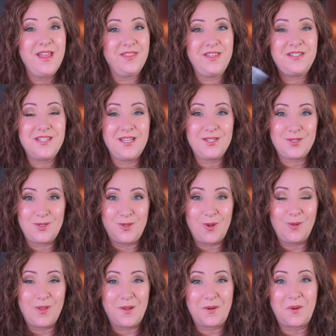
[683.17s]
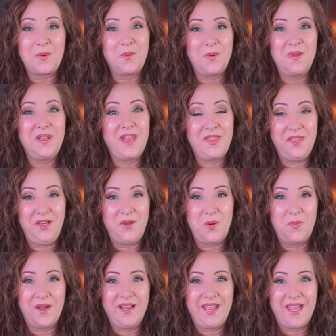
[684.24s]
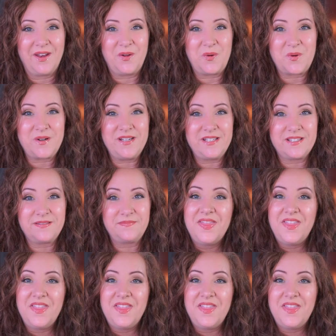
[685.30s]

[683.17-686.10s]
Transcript: this is no longer on the no-buy categories.